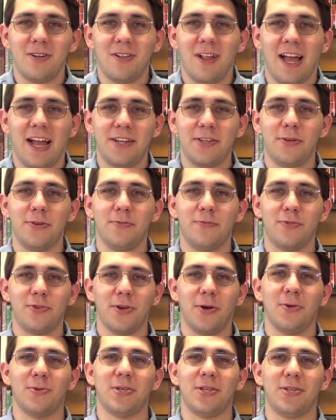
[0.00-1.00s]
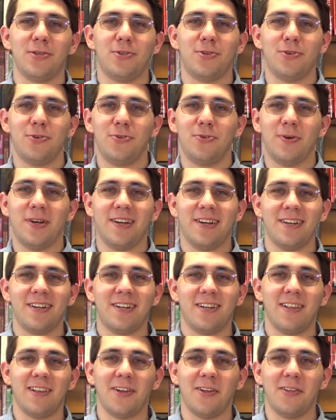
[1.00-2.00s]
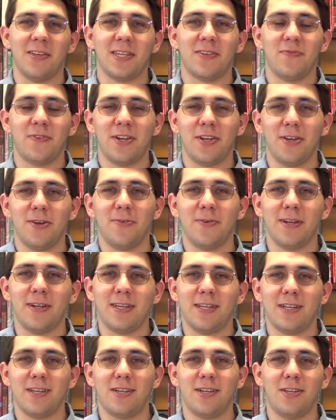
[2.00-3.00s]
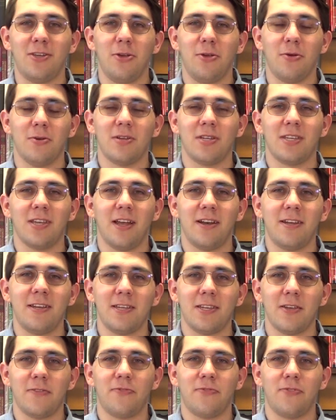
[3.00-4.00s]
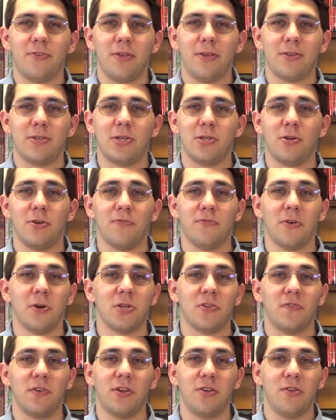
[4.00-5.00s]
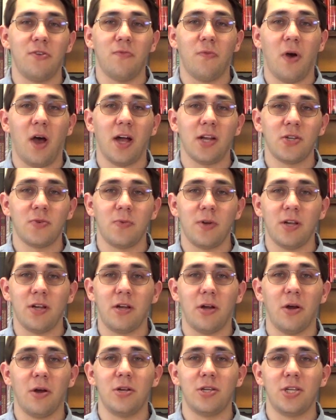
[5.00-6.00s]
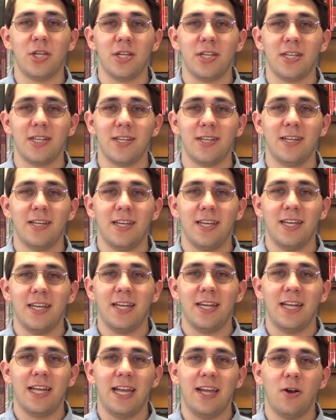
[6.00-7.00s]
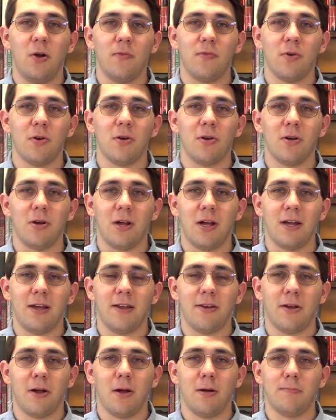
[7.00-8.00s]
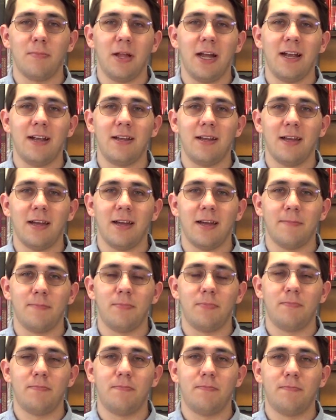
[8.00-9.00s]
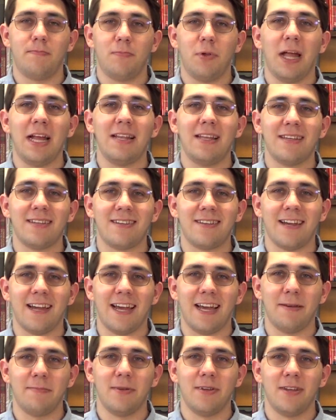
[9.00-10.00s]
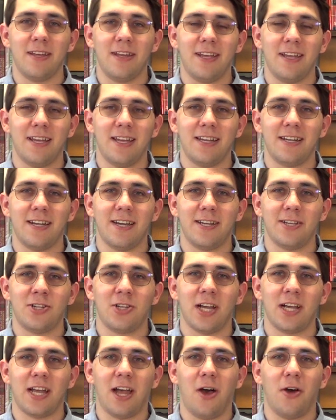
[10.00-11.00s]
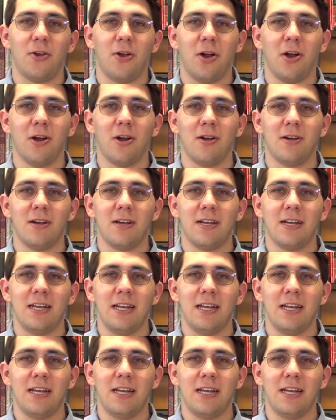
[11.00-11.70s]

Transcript: glad you've chosen to click on this video and continue your studies. If this is your first video you've watched, we encourage you to head over on our playlist tab and check out our